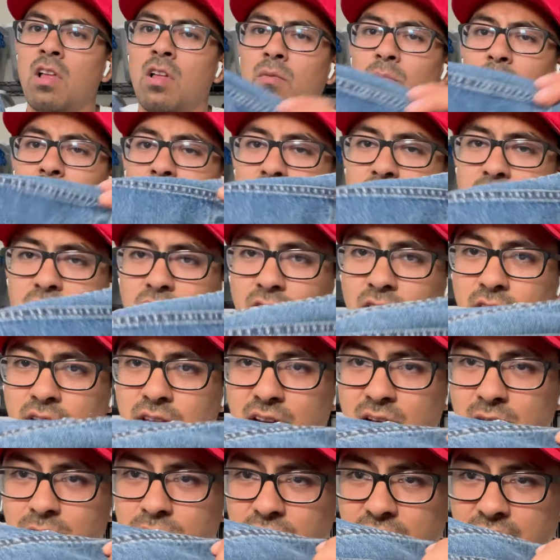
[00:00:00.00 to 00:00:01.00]
Make sure you're looking
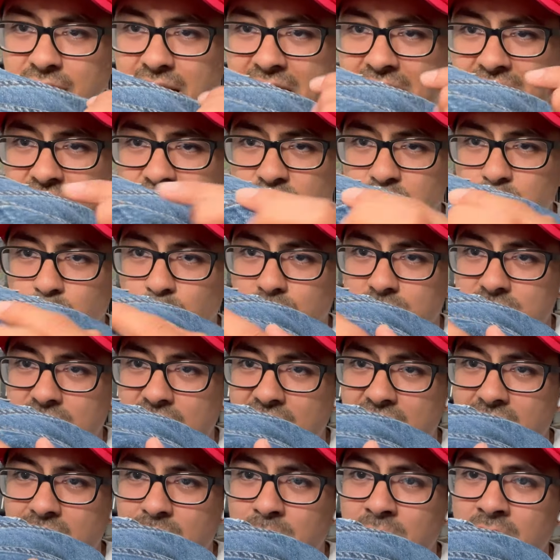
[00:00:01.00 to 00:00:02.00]
out for the actual
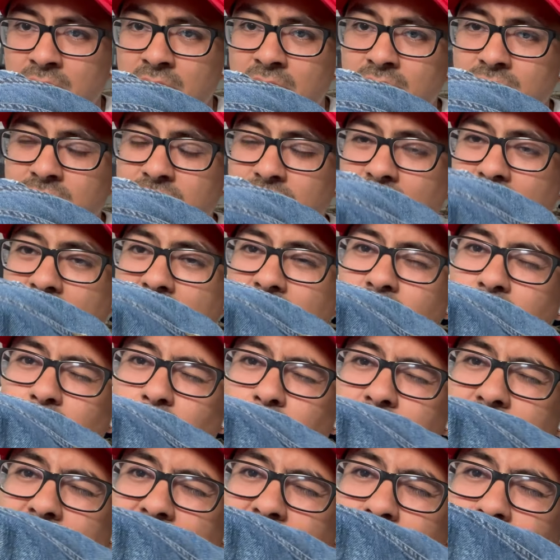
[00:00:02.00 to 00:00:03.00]
tab. The actual
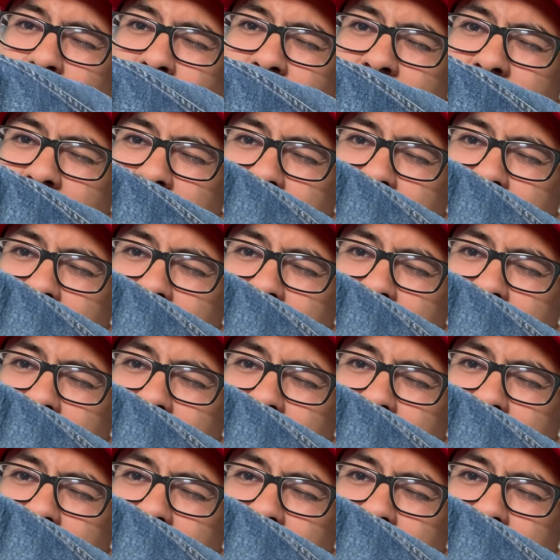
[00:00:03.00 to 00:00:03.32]
tab is